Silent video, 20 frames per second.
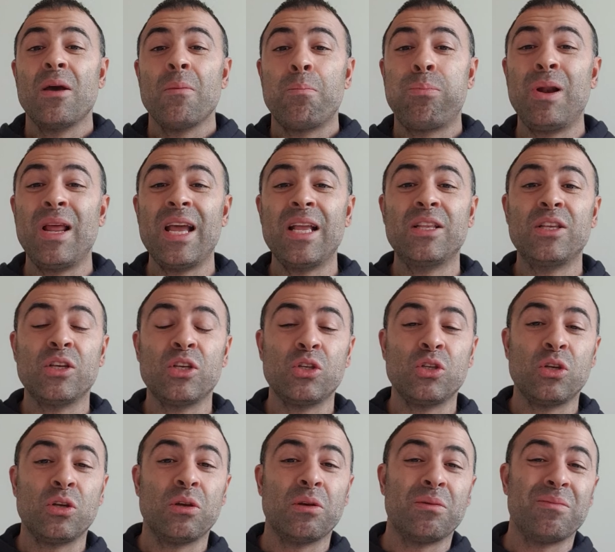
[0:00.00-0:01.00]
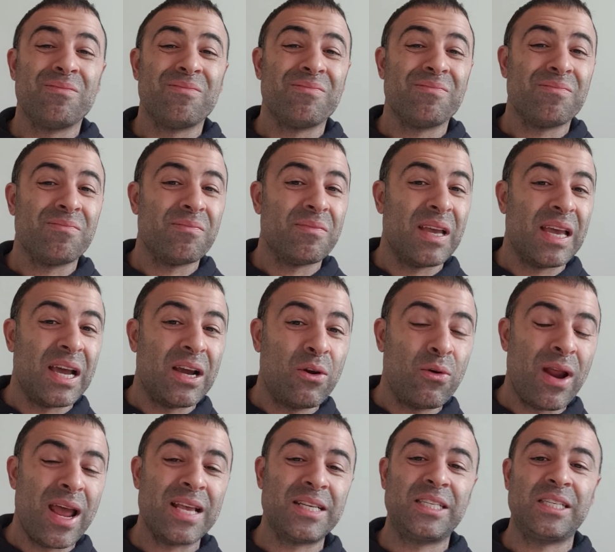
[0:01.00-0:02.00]
played
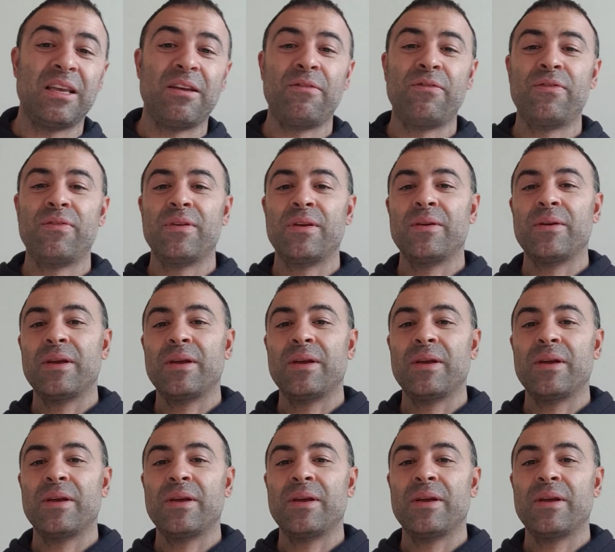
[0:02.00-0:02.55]
aggressive,